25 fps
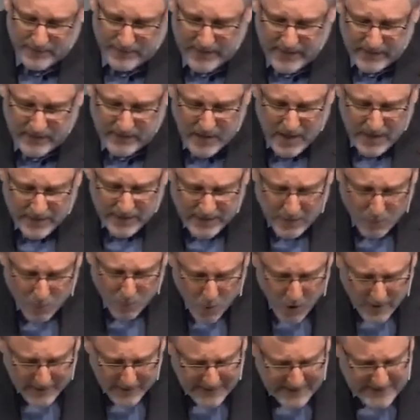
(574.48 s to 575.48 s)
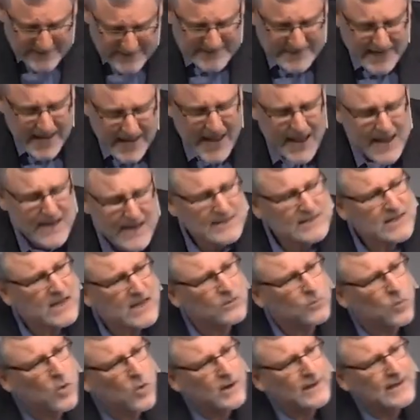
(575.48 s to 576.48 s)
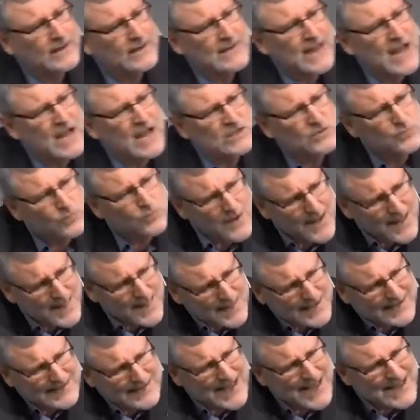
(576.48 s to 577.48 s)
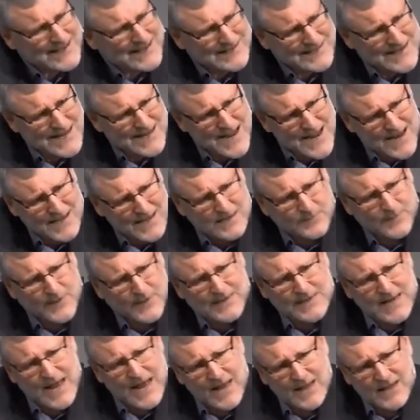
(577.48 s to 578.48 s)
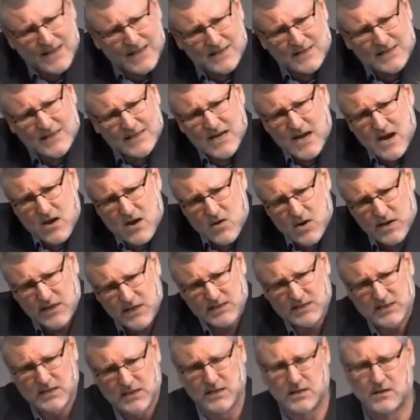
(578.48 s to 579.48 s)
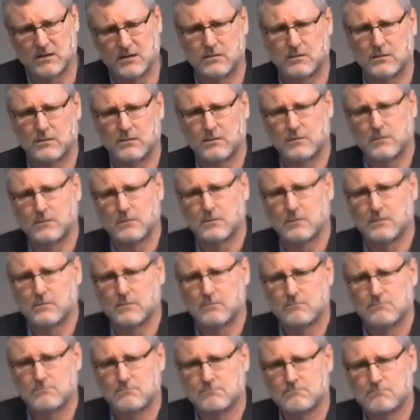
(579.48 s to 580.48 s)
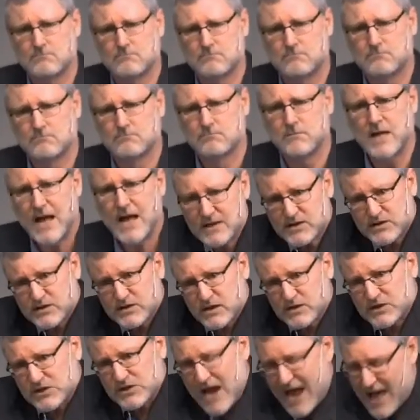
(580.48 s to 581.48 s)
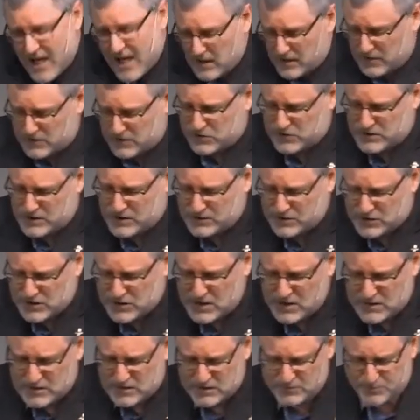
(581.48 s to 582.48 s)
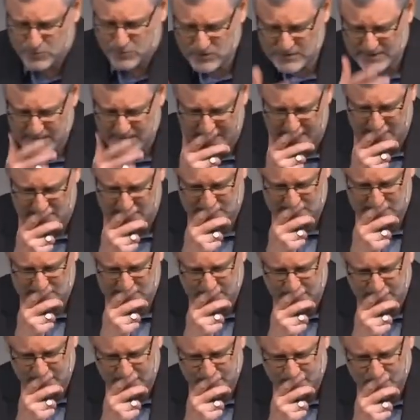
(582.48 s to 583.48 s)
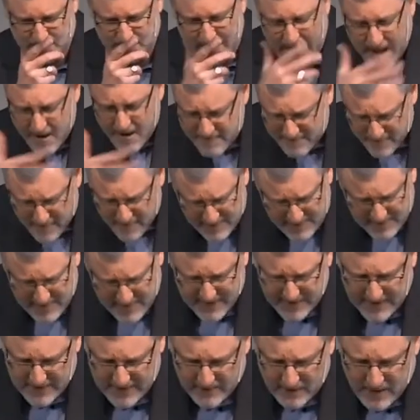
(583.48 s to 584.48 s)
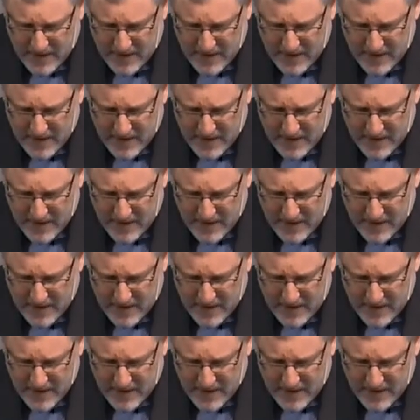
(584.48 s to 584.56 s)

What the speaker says: then what he says and what he does really does need to be taken seriously. That's the challenge that Jesus presents. Everything, and